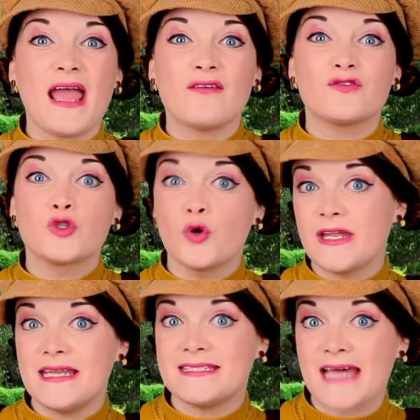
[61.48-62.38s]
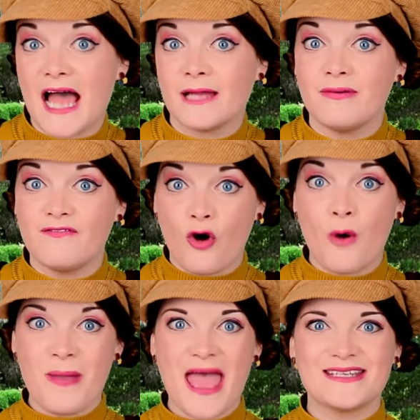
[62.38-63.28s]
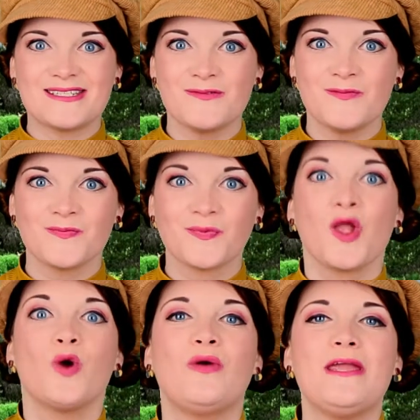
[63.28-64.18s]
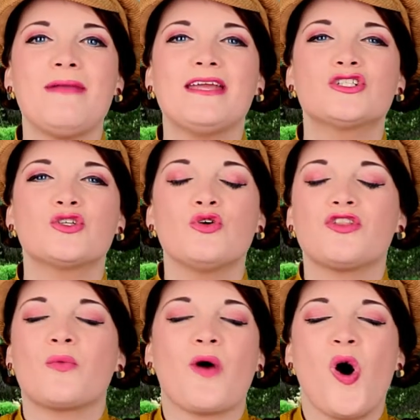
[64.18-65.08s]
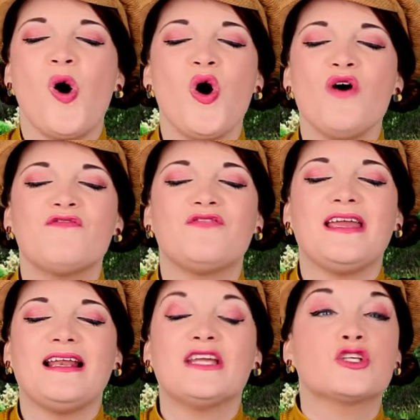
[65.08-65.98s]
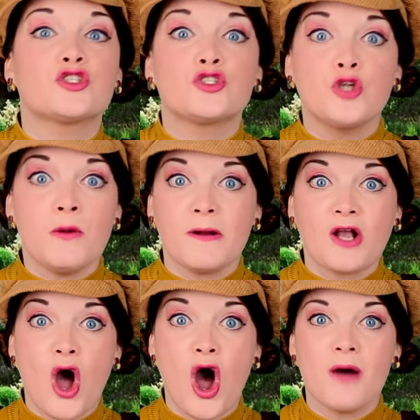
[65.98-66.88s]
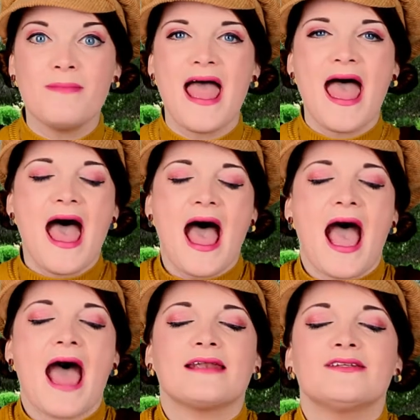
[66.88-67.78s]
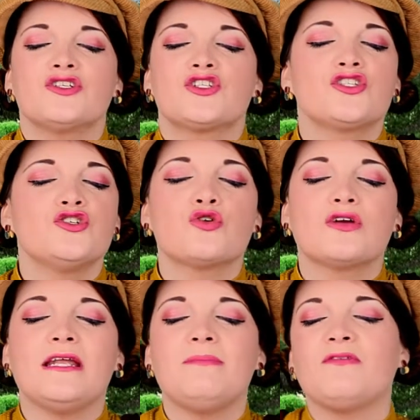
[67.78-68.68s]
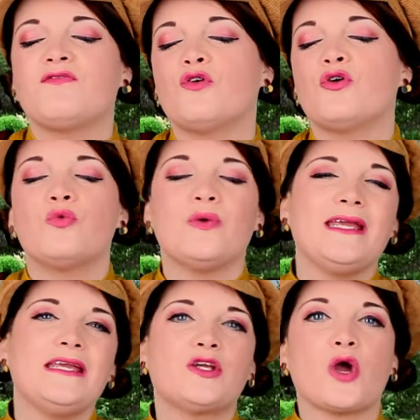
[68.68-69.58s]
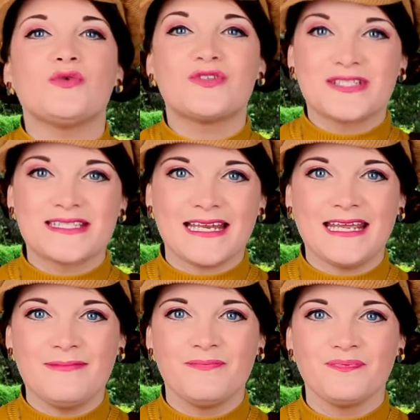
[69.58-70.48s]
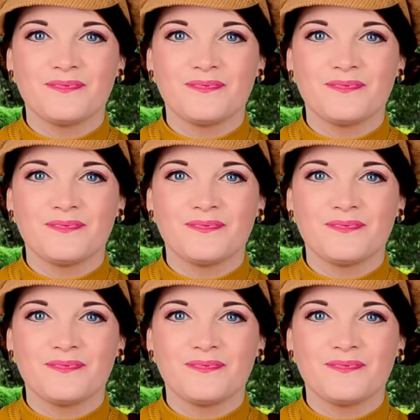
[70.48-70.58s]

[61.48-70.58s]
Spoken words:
have tuck-in time before bed. We make sure that we're all feeling super calm and snuggly before we go to sleep.